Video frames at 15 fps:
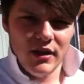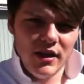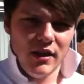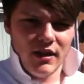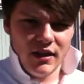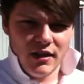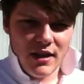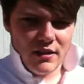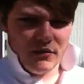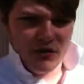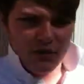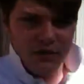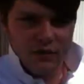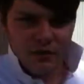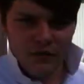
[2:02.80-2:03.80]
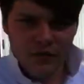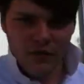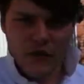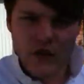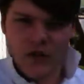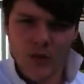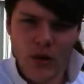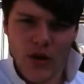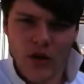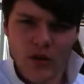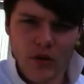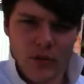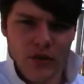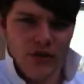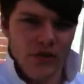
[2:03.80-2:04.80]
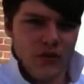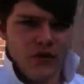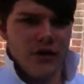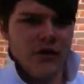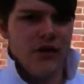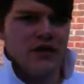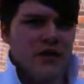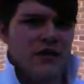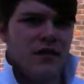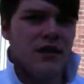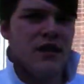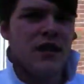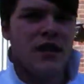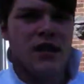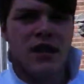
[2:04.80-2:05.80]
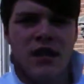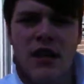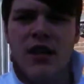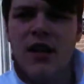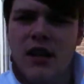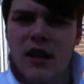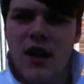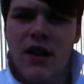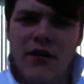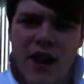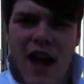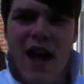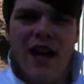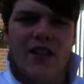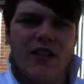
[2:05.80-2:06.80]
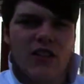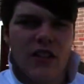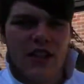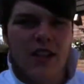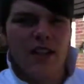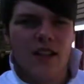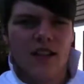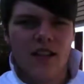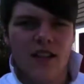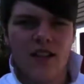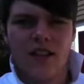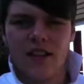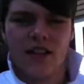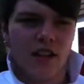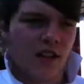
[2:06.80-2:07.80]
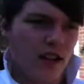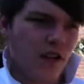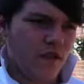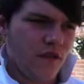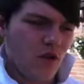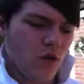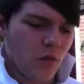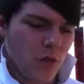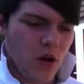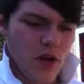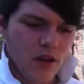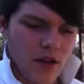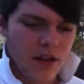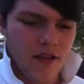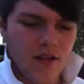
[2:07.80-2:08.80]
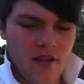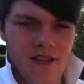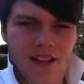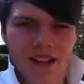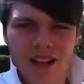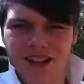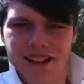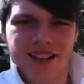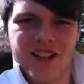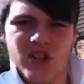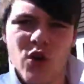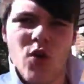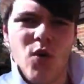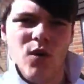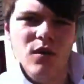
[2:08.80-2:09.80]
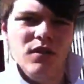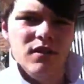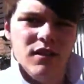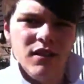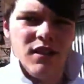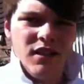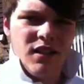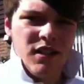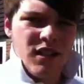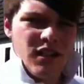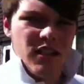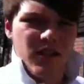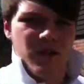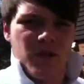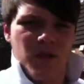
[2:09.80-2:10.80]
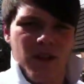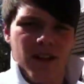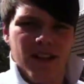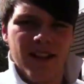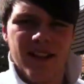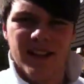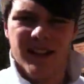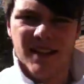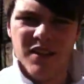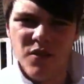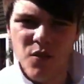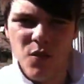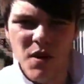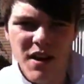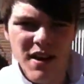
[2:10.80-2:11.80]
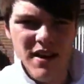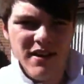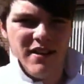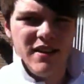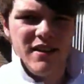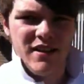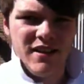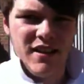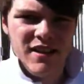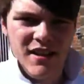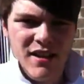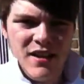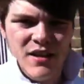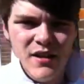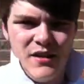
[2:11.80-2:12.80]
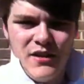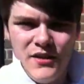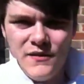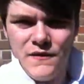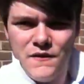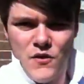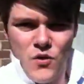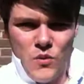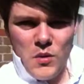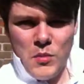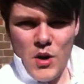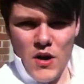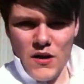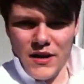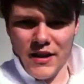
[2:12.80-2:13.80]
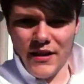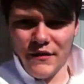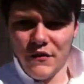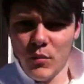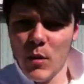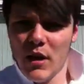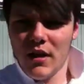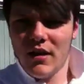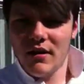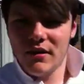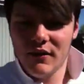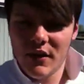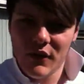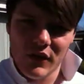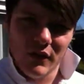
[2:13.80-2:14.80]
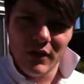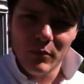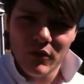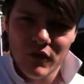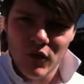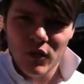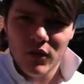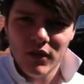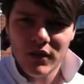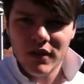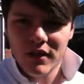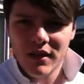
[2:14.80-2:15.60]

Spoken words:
I learned how to reverse park with my instructor, I haven't actually done any forward parking, like at all. So it's quite weird forward parking for me. I've never done it before.